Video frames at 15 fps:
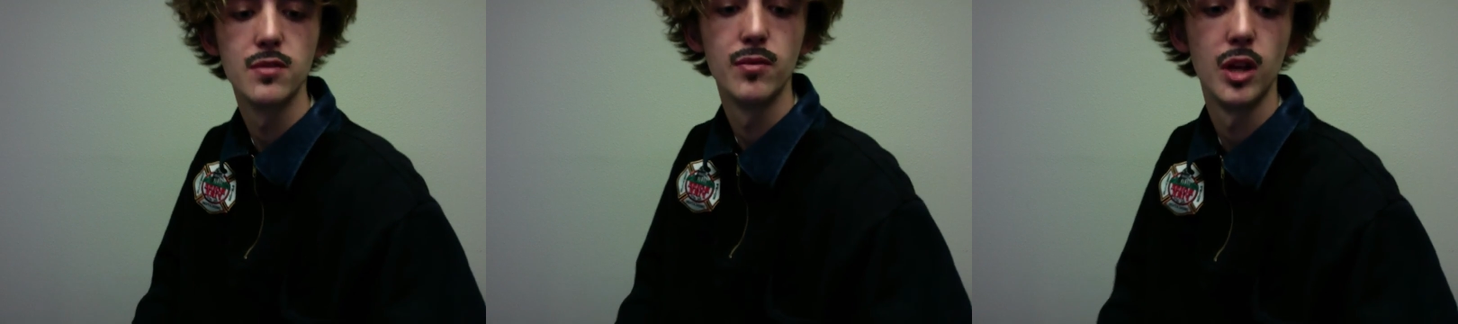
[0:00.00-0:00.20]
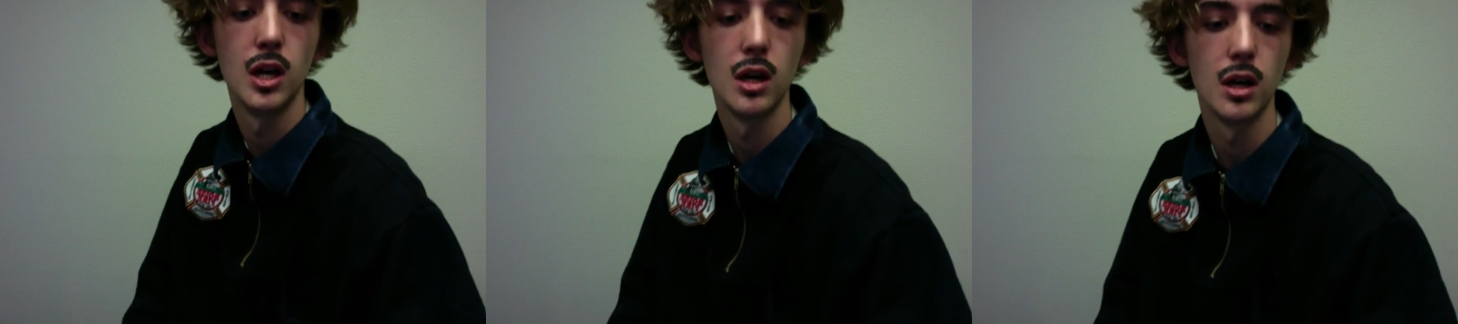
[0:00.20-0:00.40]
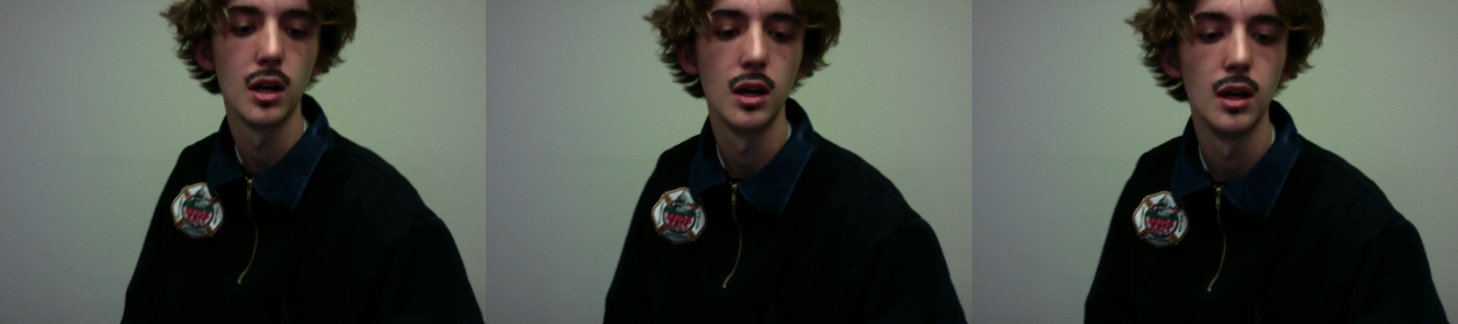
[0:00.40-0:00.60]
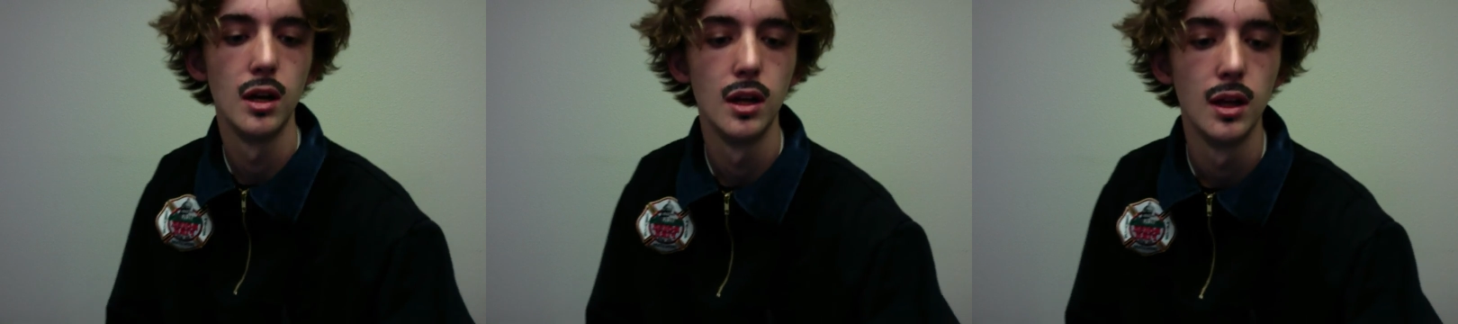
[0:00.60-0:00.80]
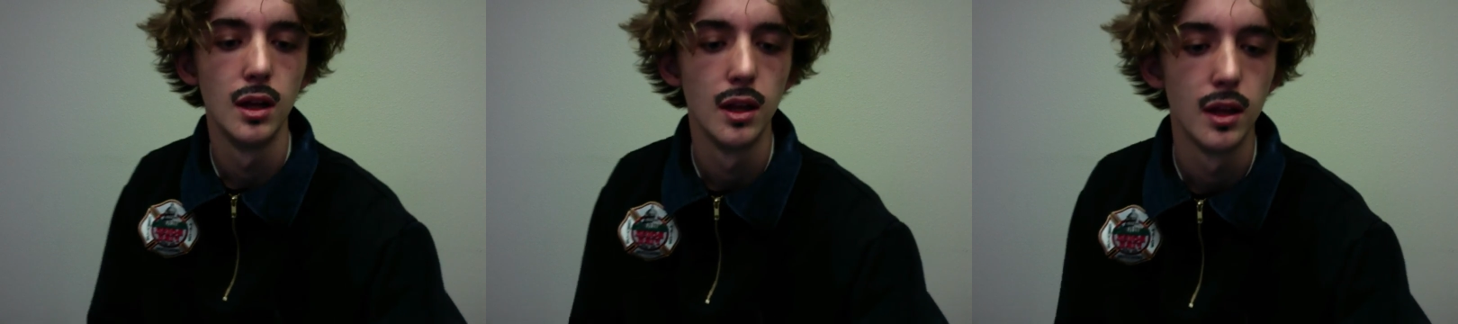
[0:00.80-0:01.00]
vlog.
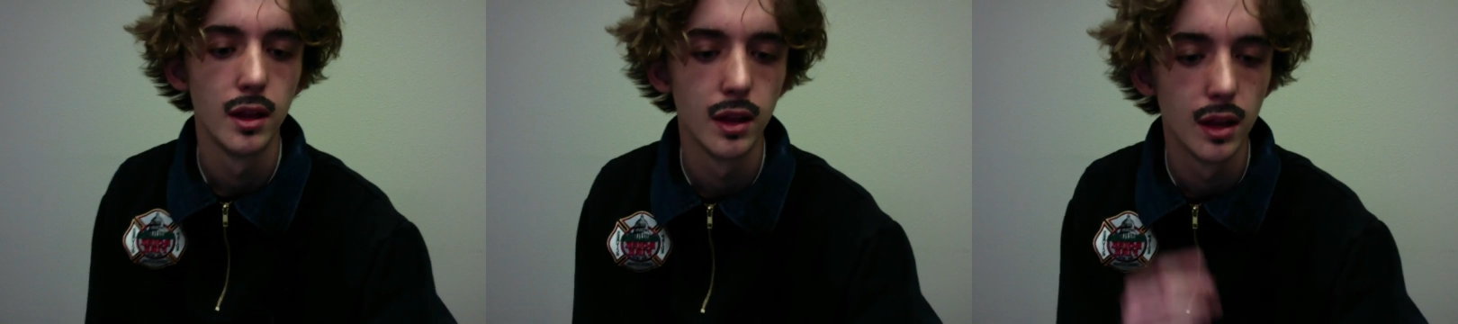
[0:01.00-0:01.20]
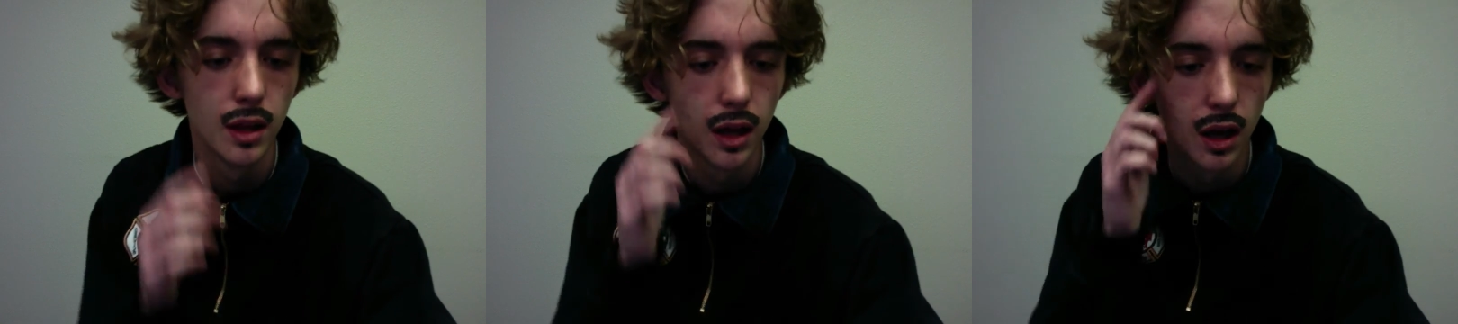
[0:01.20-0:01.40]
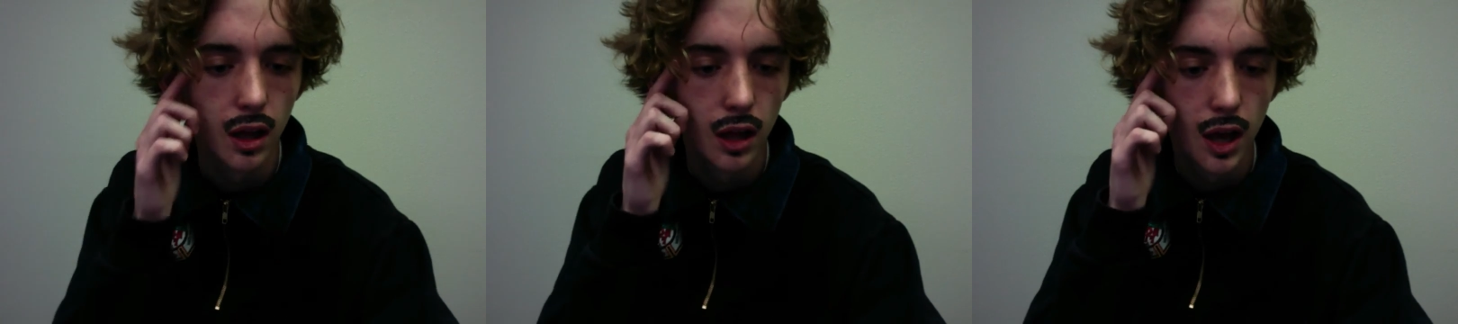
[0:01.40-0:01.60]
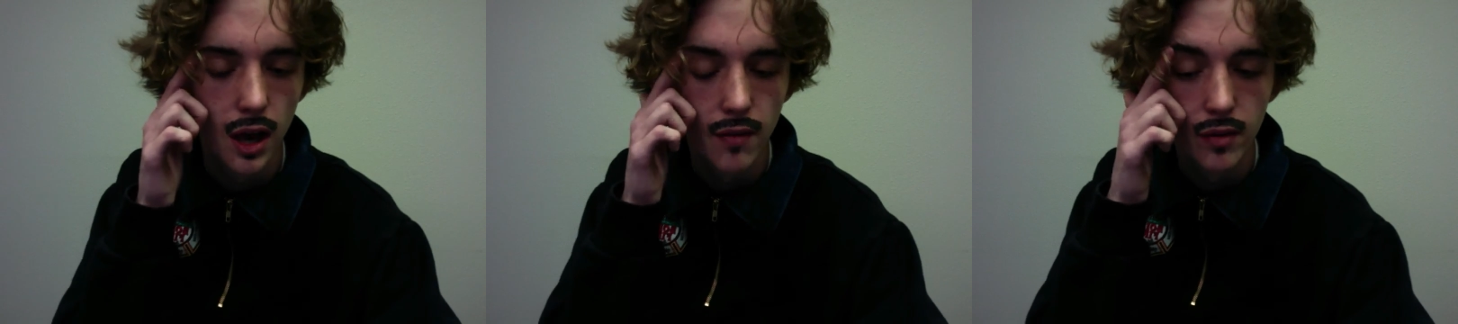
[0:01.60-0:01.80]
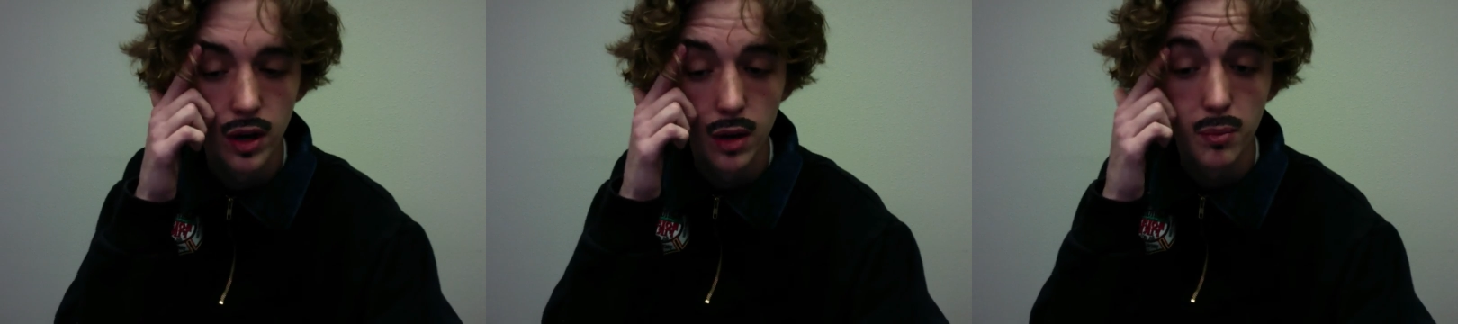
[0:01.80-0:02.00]
I'll
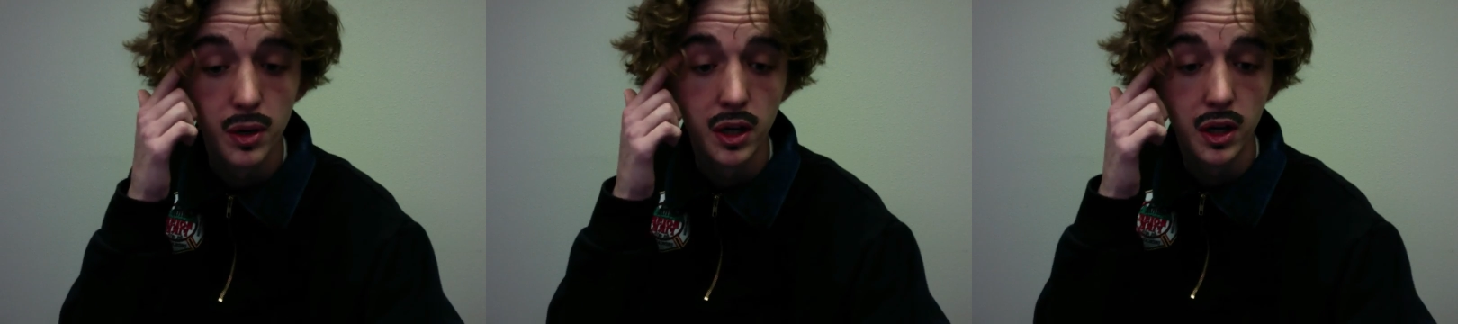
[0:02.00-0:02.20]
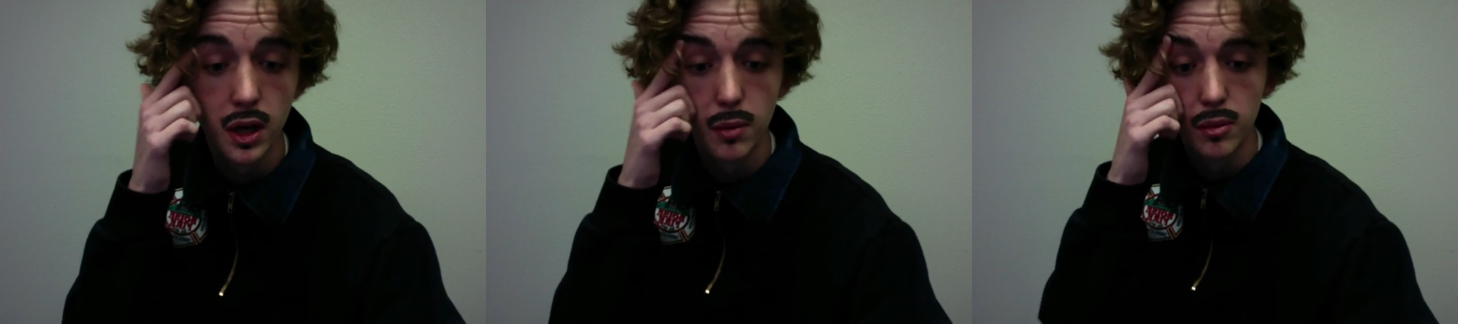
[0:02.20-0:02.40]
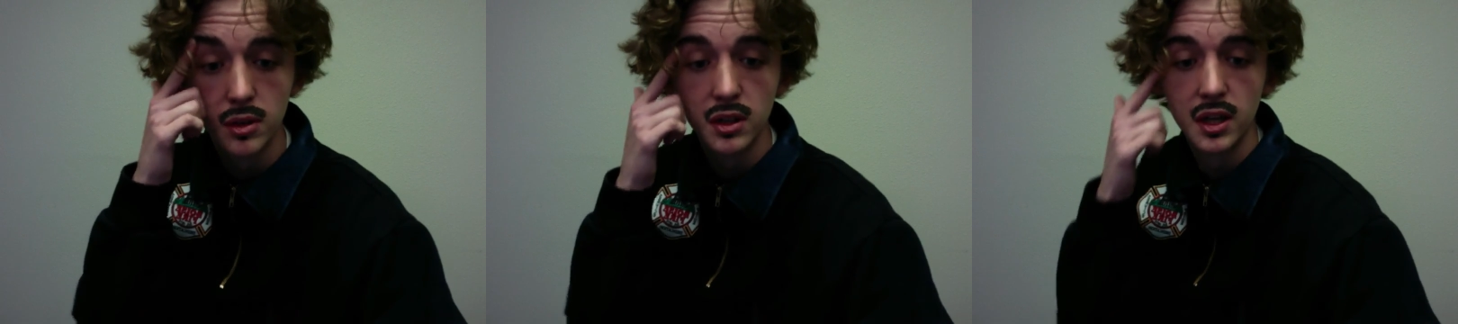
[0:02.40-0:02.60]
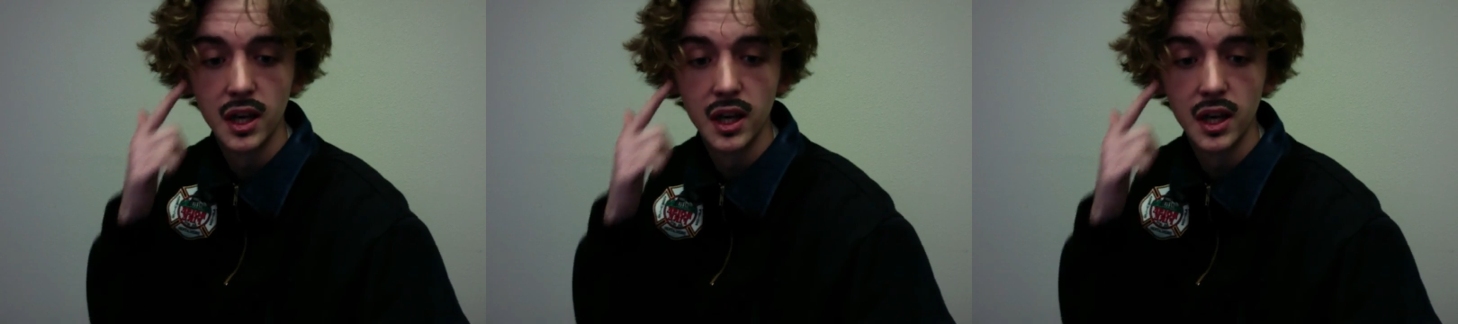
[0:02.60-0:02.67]
have it up in a couple of